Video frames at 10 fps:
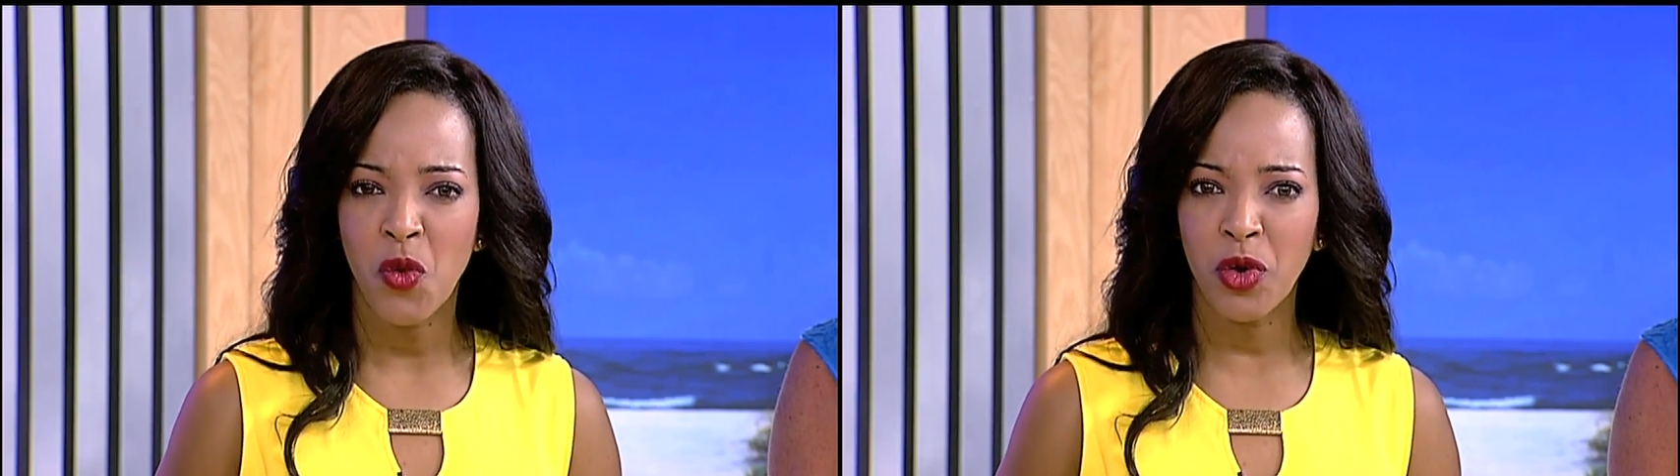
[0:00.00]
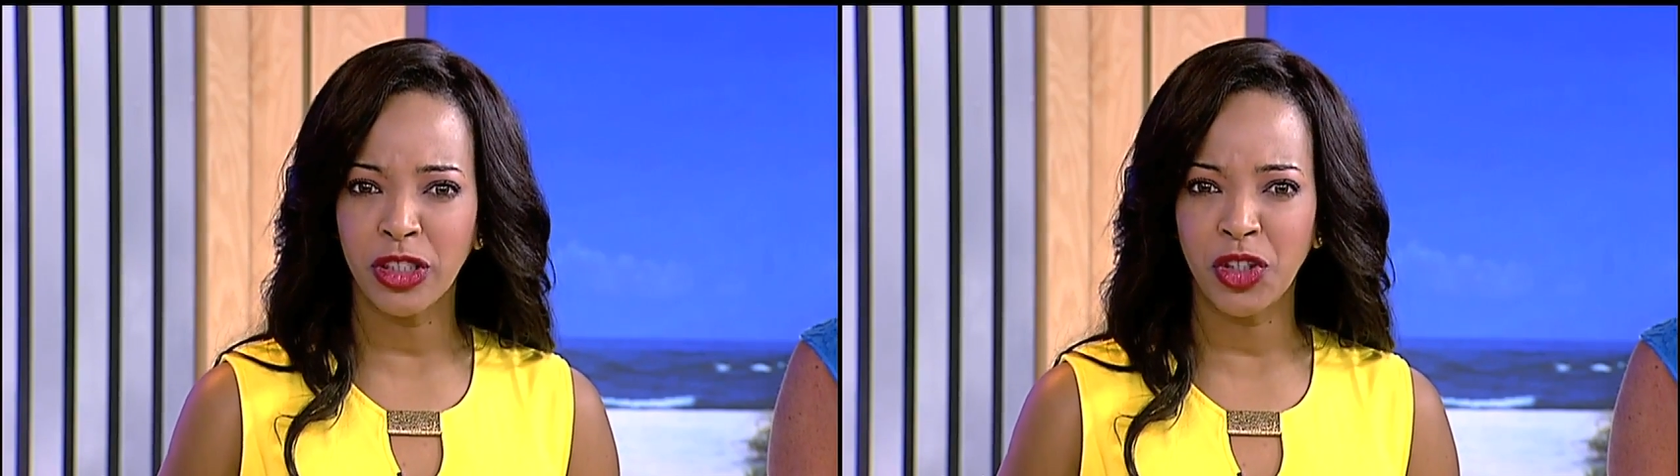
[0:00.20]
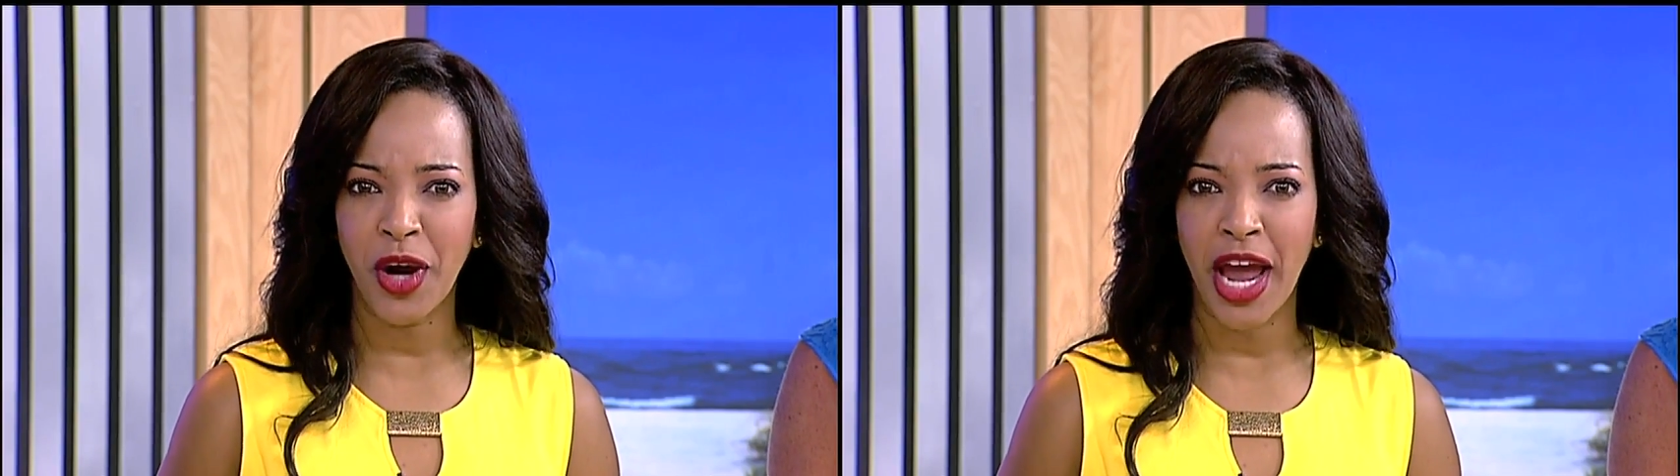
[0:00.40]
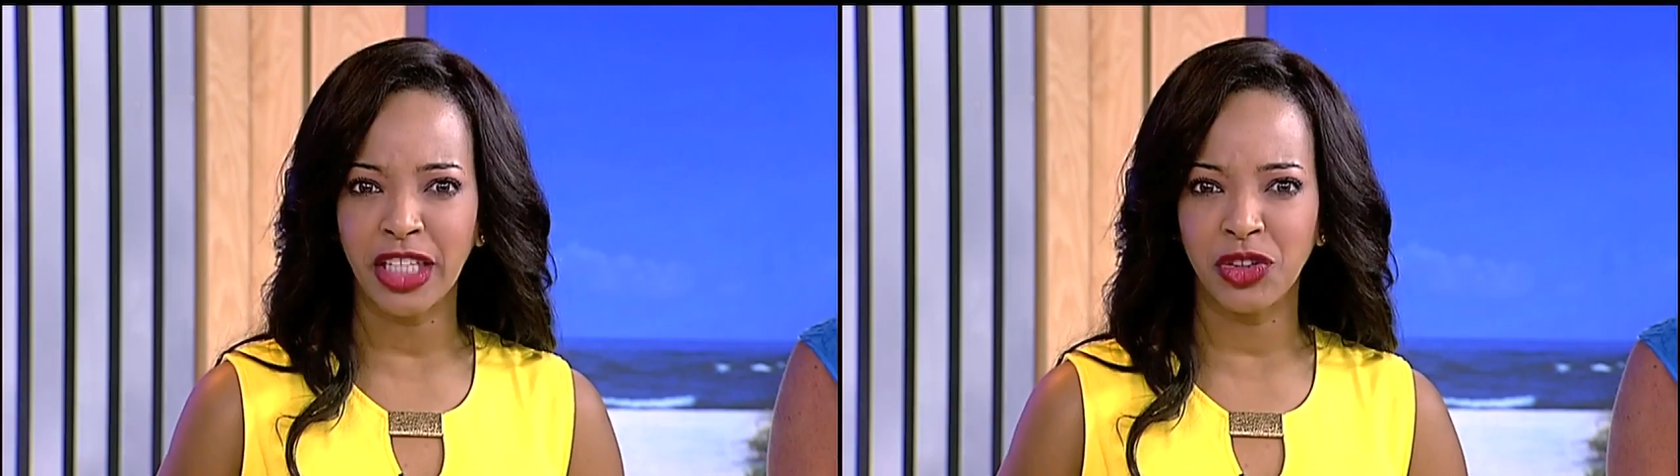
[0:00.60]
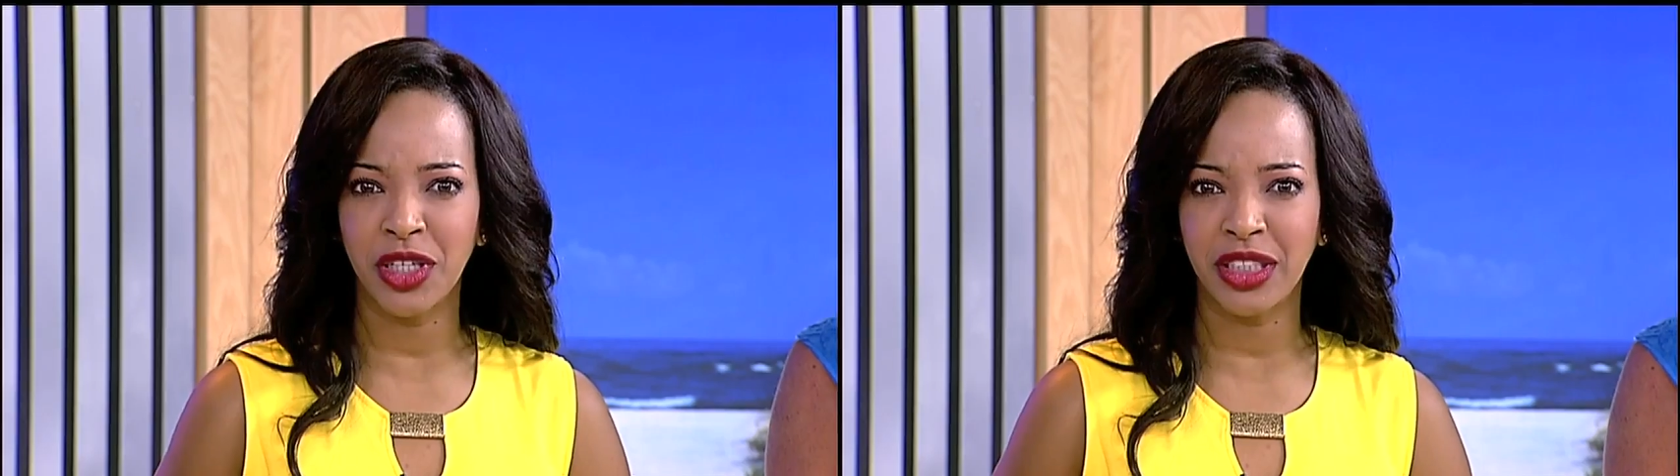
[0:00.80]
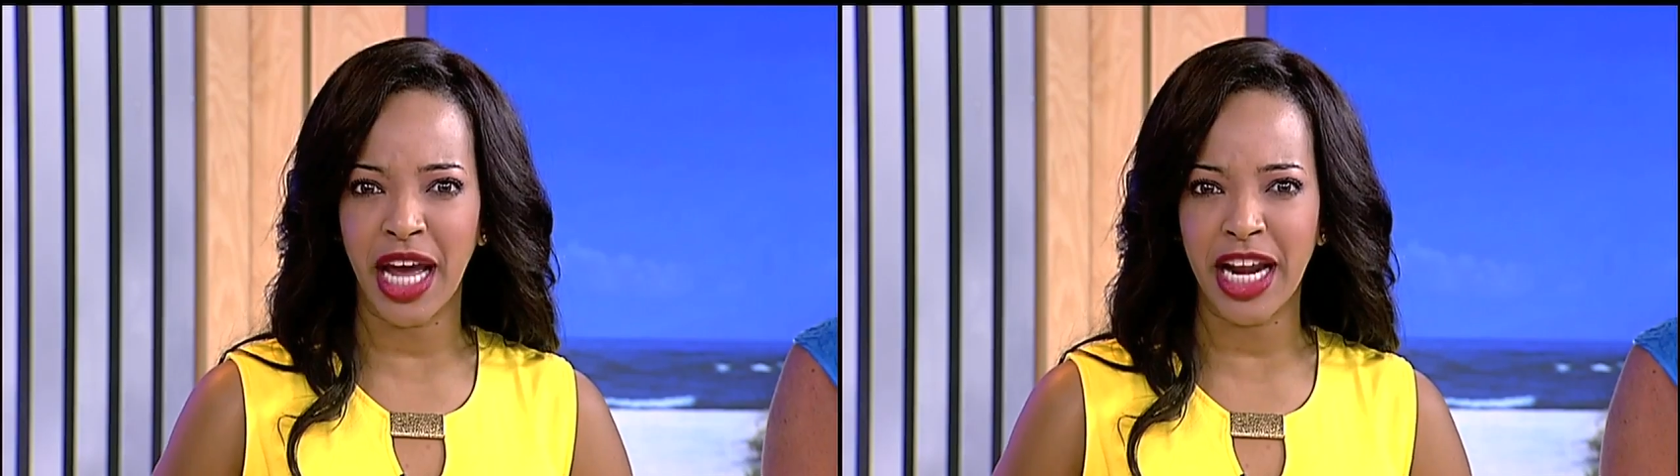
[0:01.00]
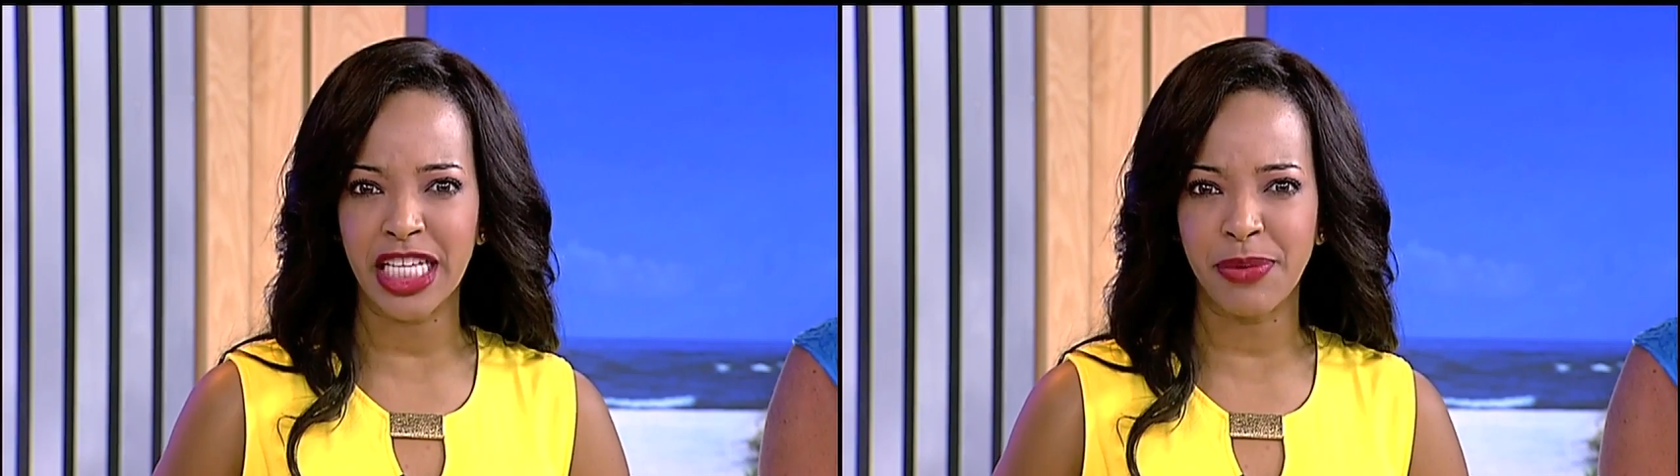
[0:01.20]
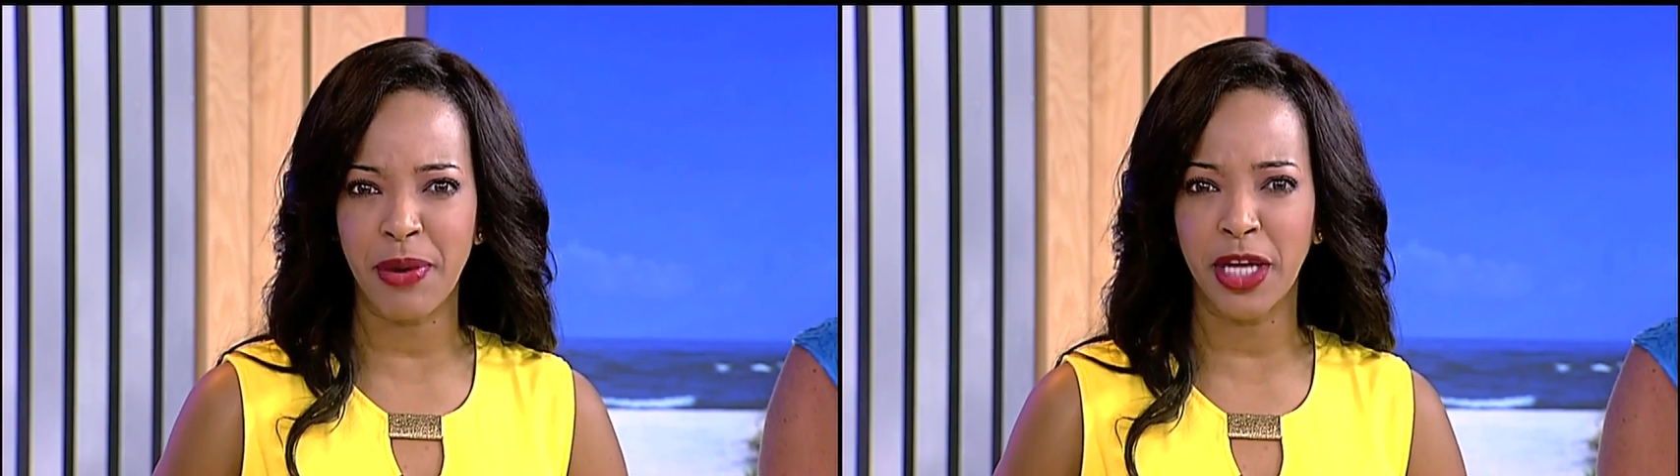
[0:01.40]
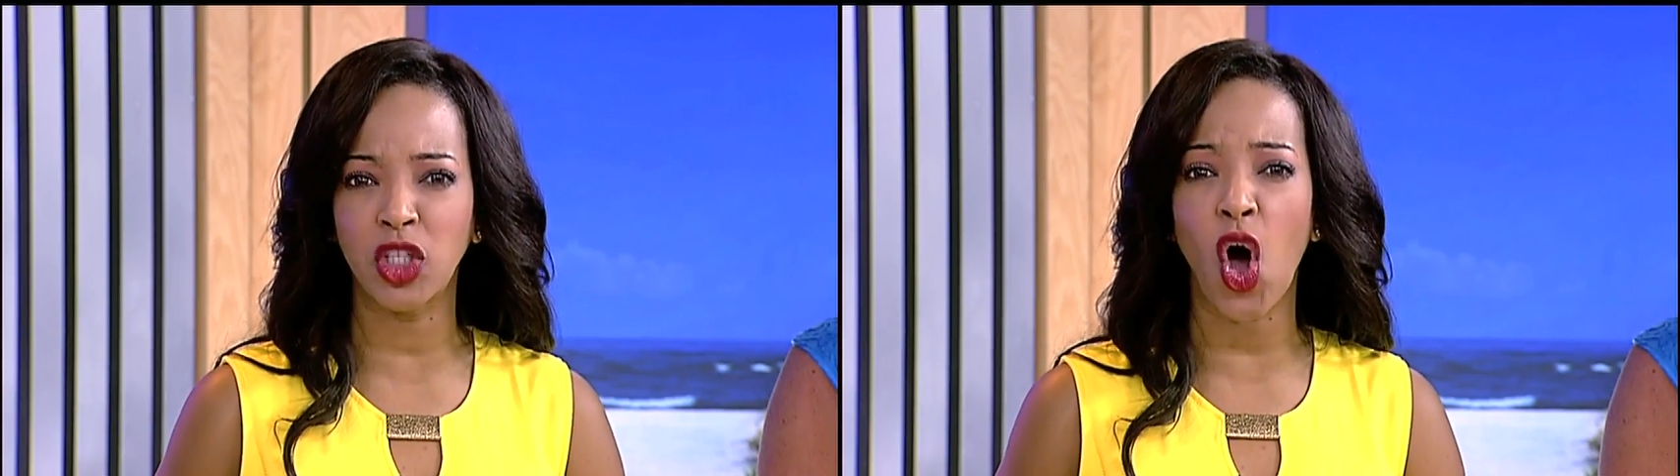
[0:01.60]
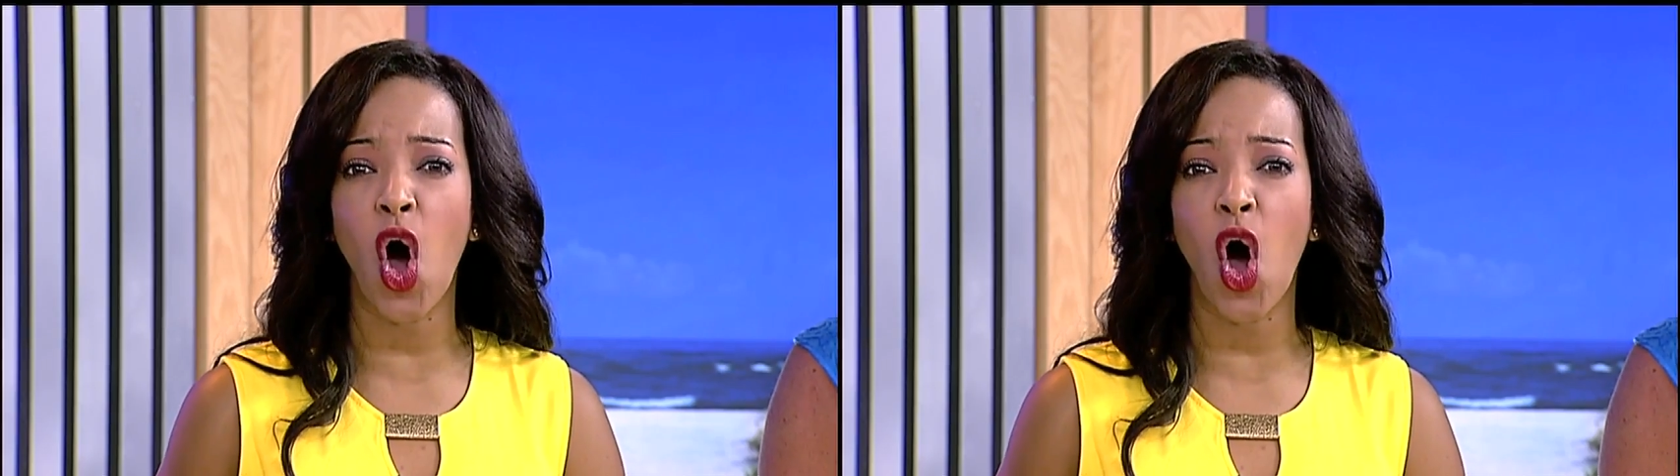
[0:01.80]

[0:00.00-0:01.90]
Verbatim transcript: Realtor Andrew Haddad has picked